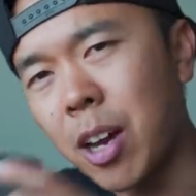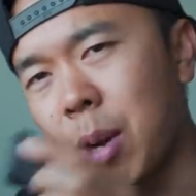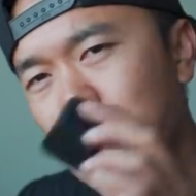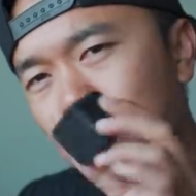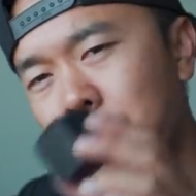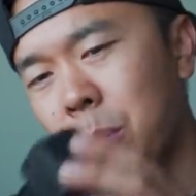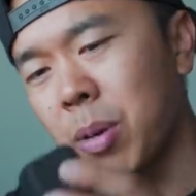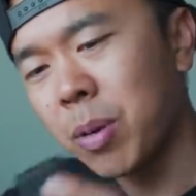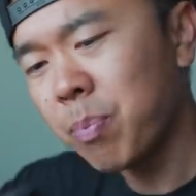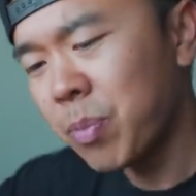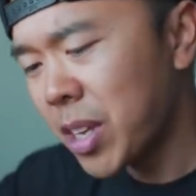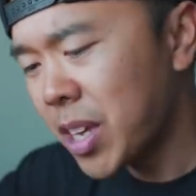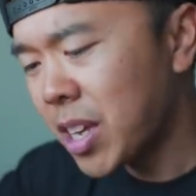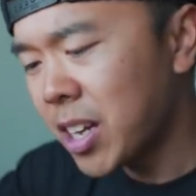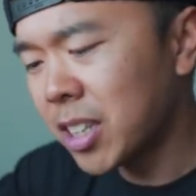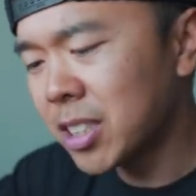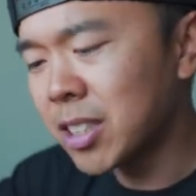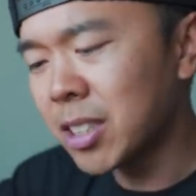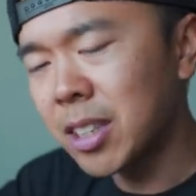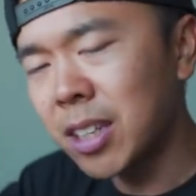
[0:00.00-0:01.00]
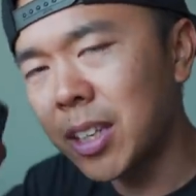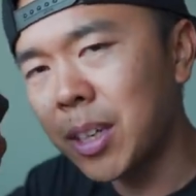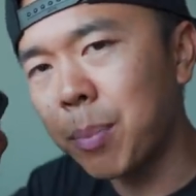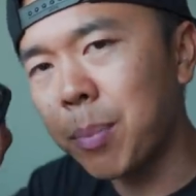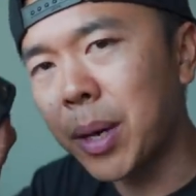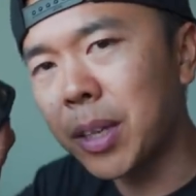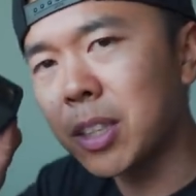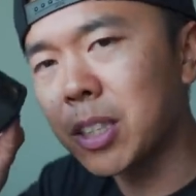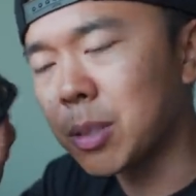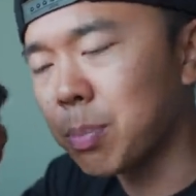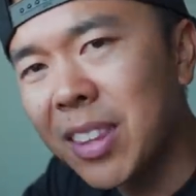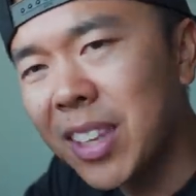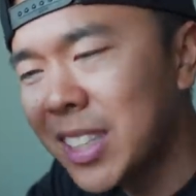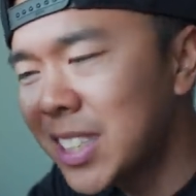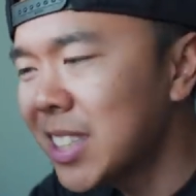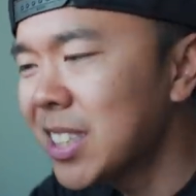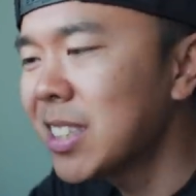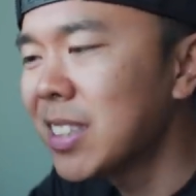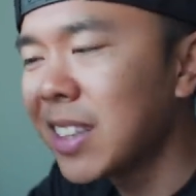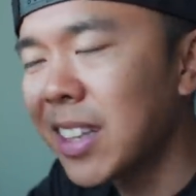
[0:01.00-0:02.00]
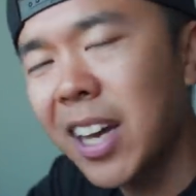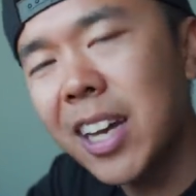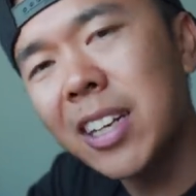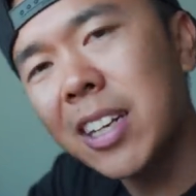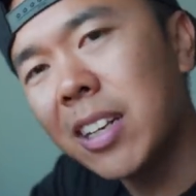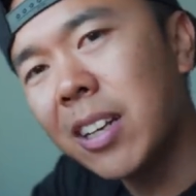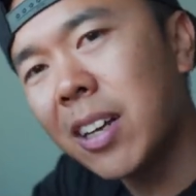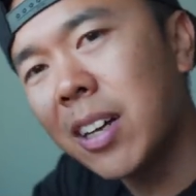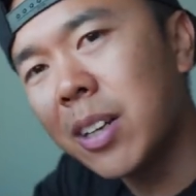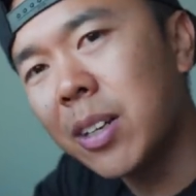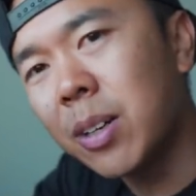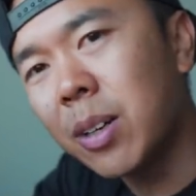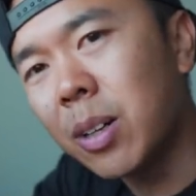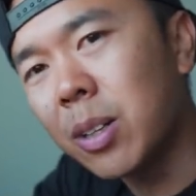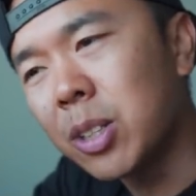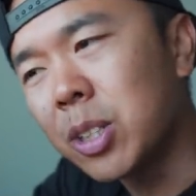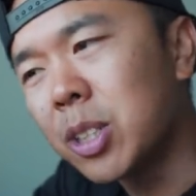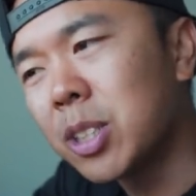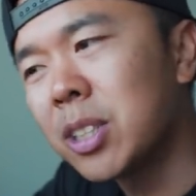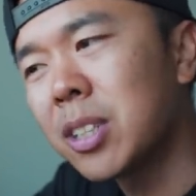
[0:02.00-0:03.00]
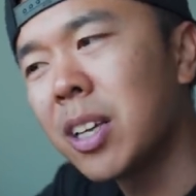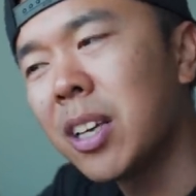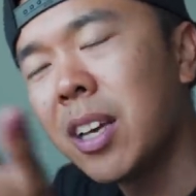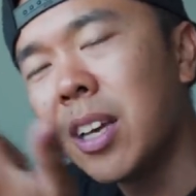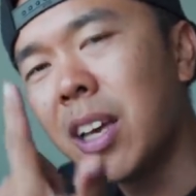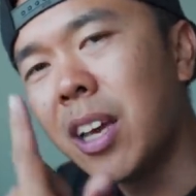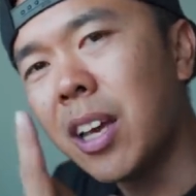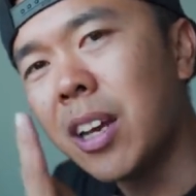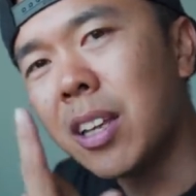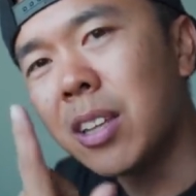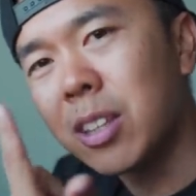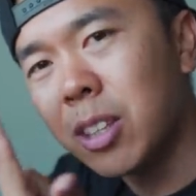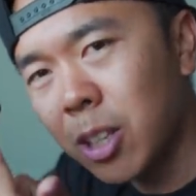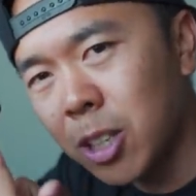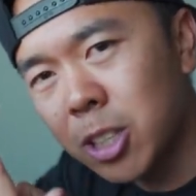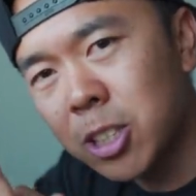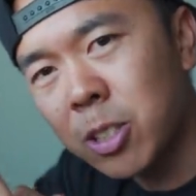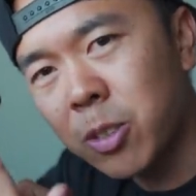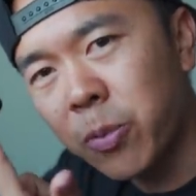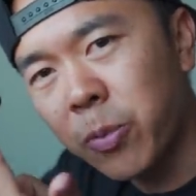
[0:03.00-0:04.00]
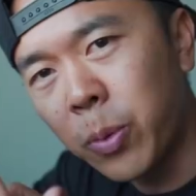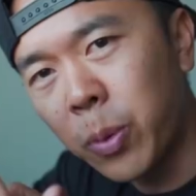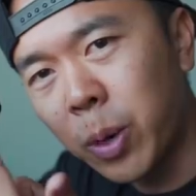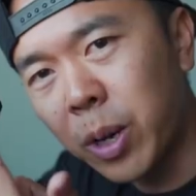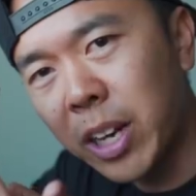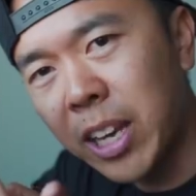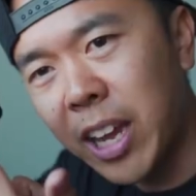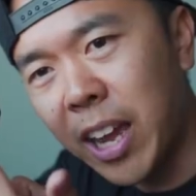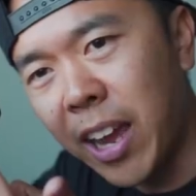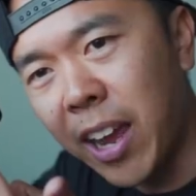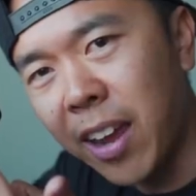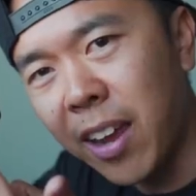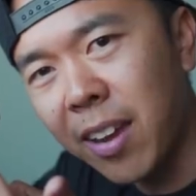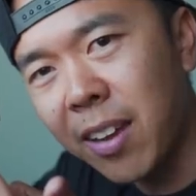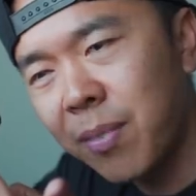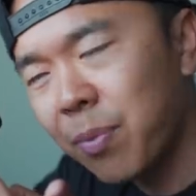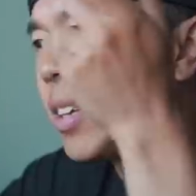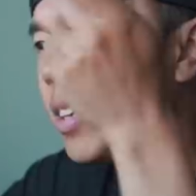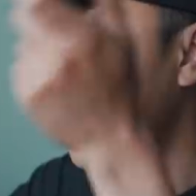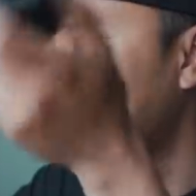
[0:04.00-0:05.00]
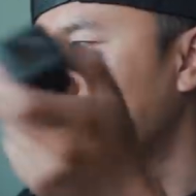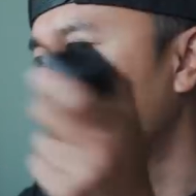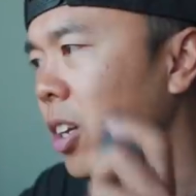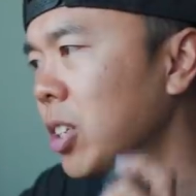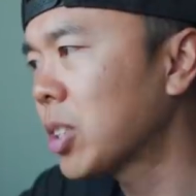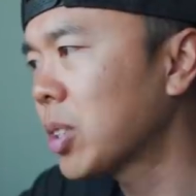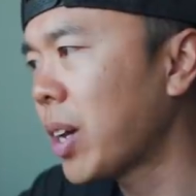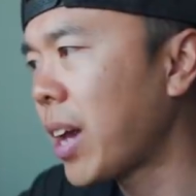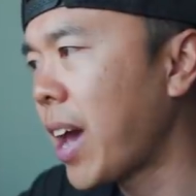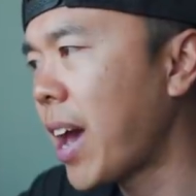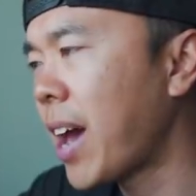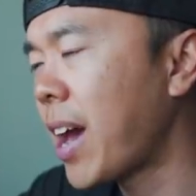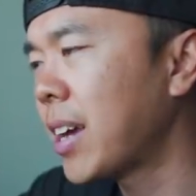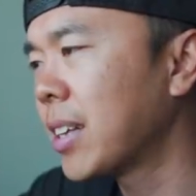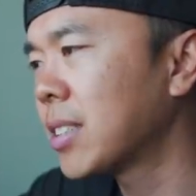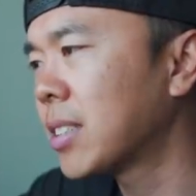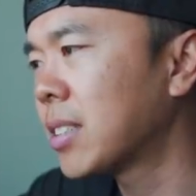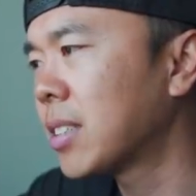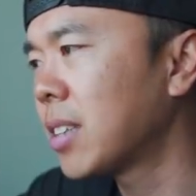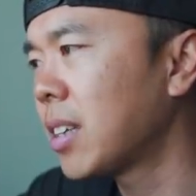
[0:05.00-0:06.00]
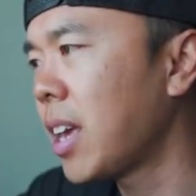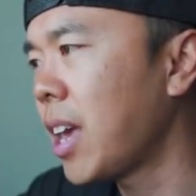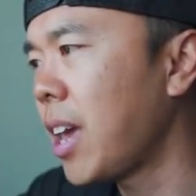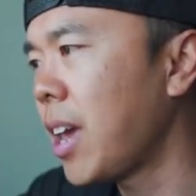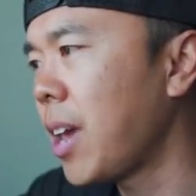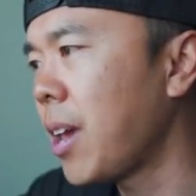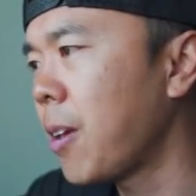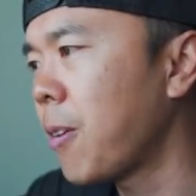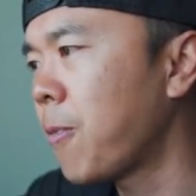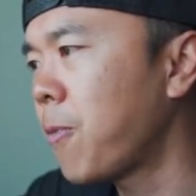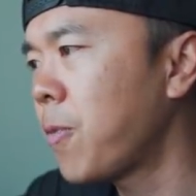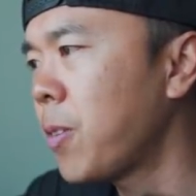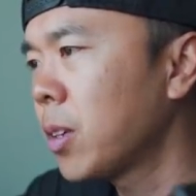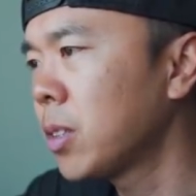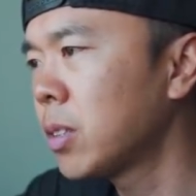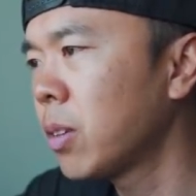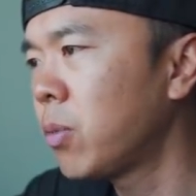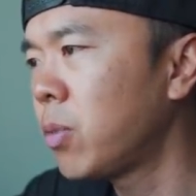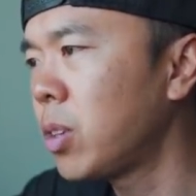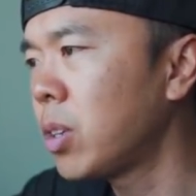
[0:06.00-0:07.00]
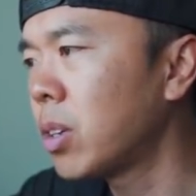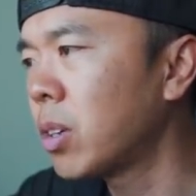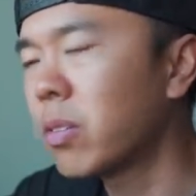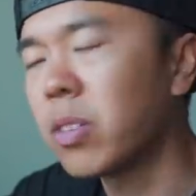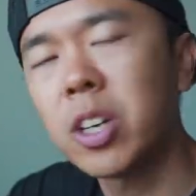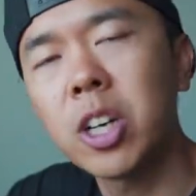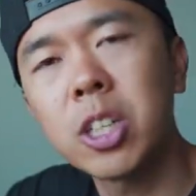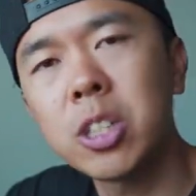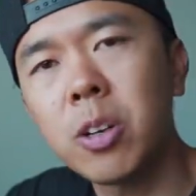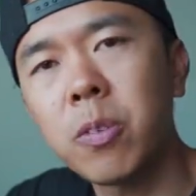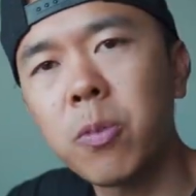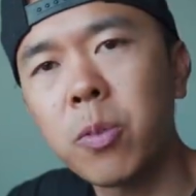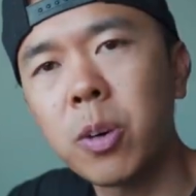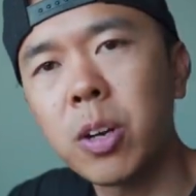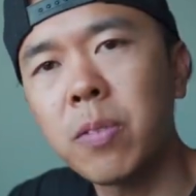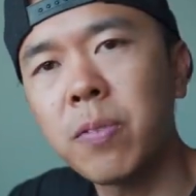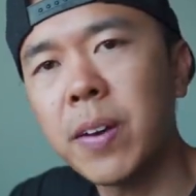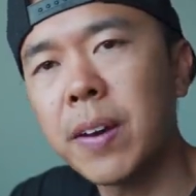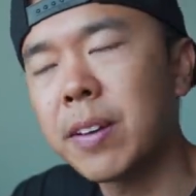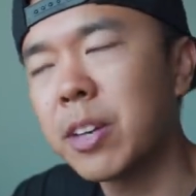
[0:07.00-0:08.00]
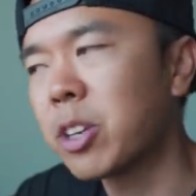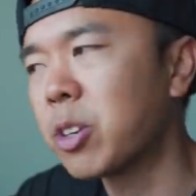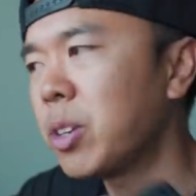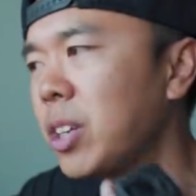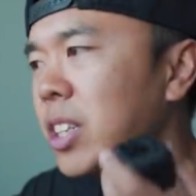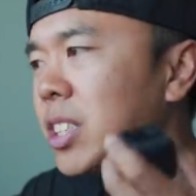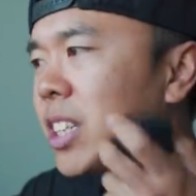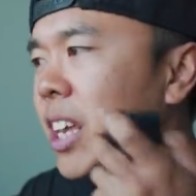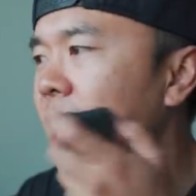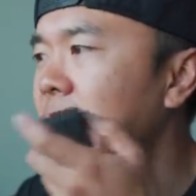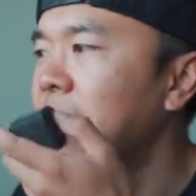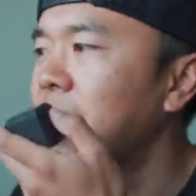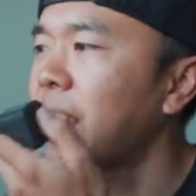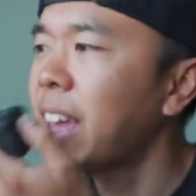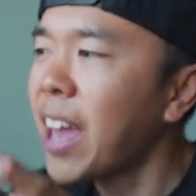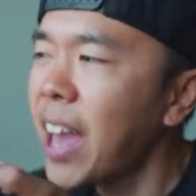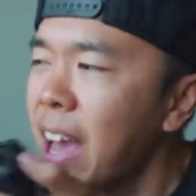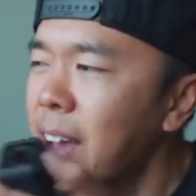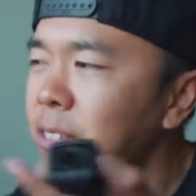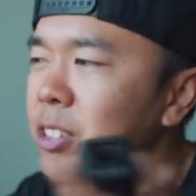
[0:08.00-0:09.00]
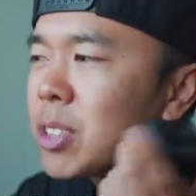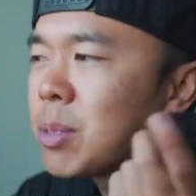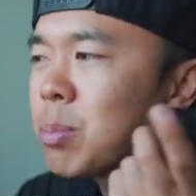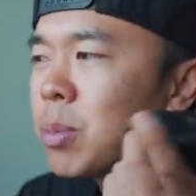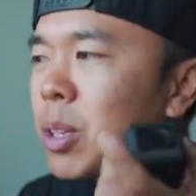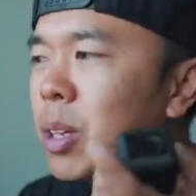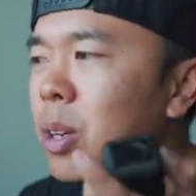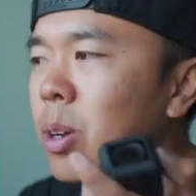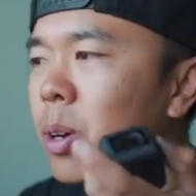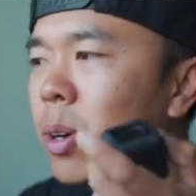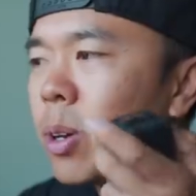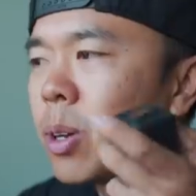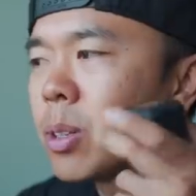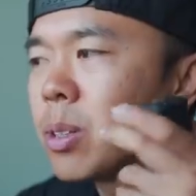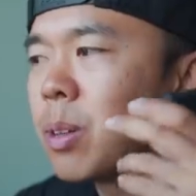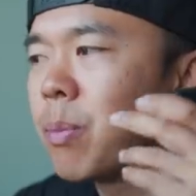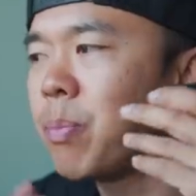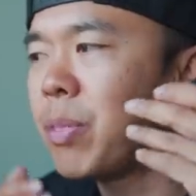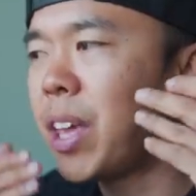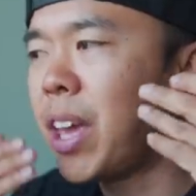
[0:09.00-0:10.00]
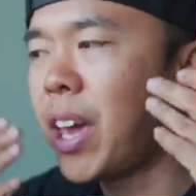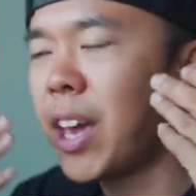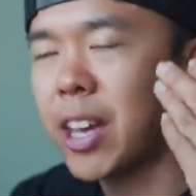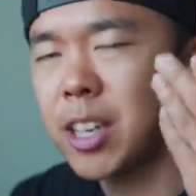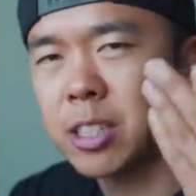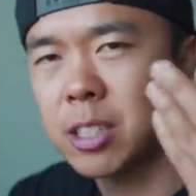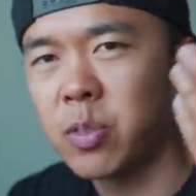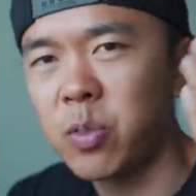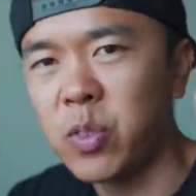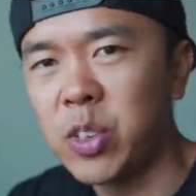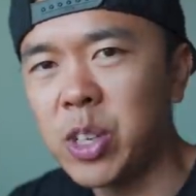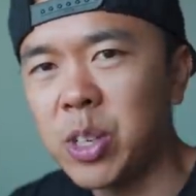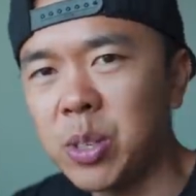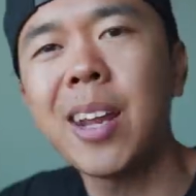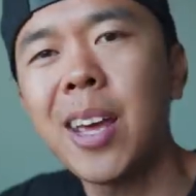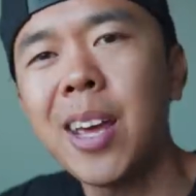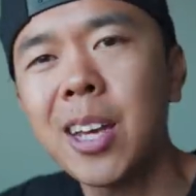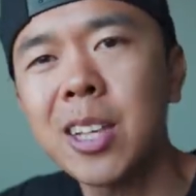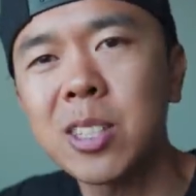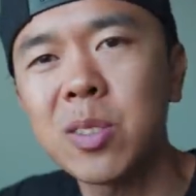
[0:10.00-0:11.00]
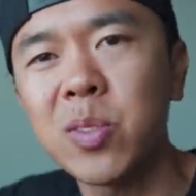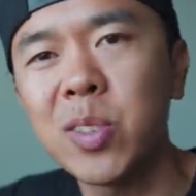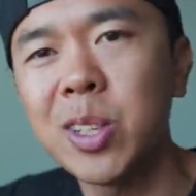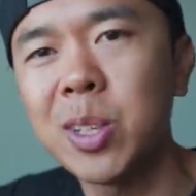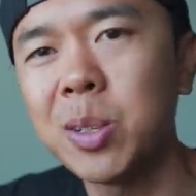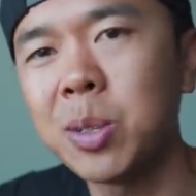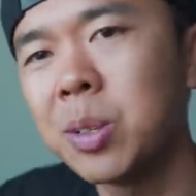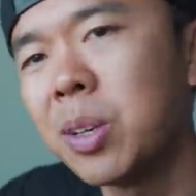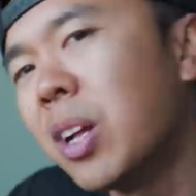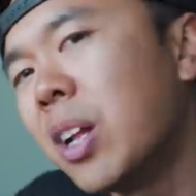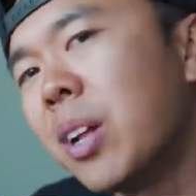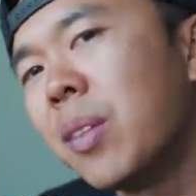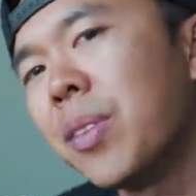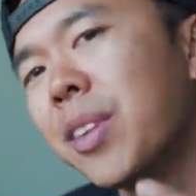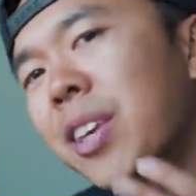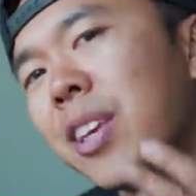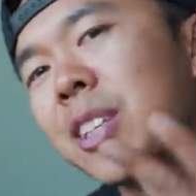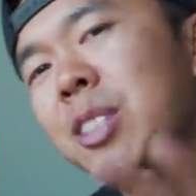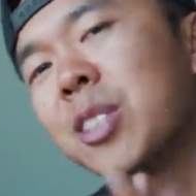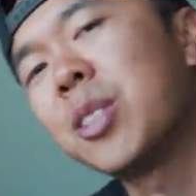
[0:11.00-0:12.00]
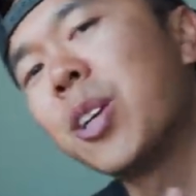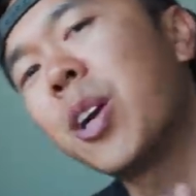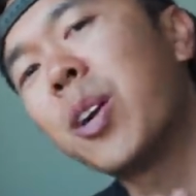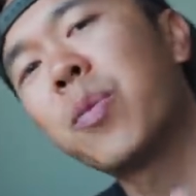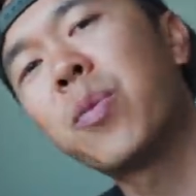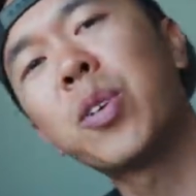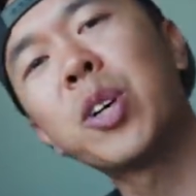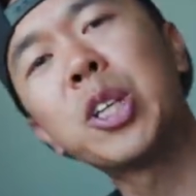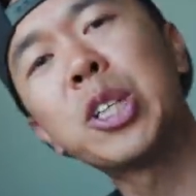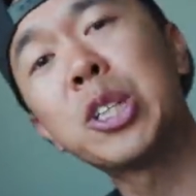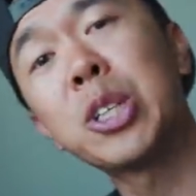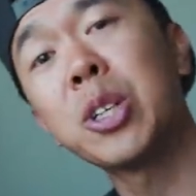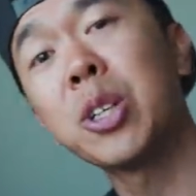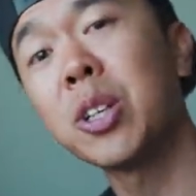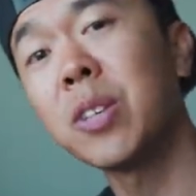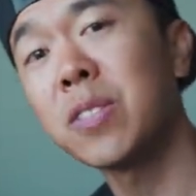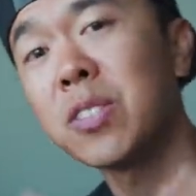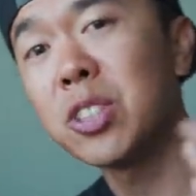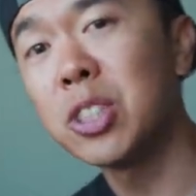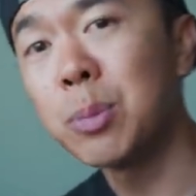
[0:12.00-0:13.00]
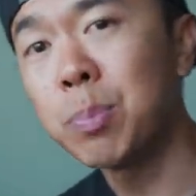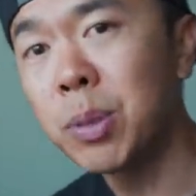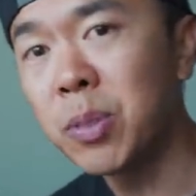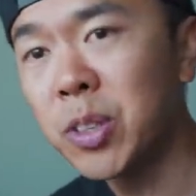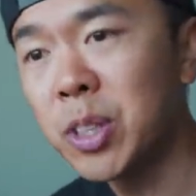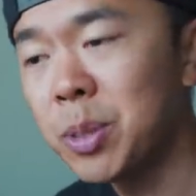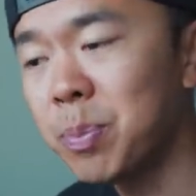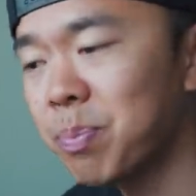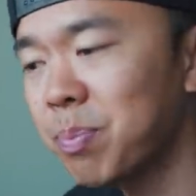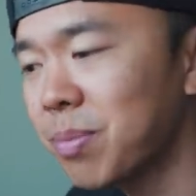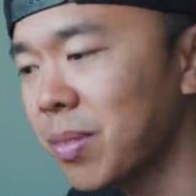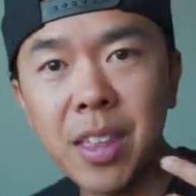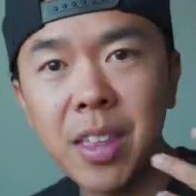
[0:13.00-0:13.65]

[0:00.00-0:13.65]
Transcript: And remember, here's the thing about this. This is $99 and it does 4K. It also has a field of view of 145 degrees and they have something called X-View. X-View is their version of Superview.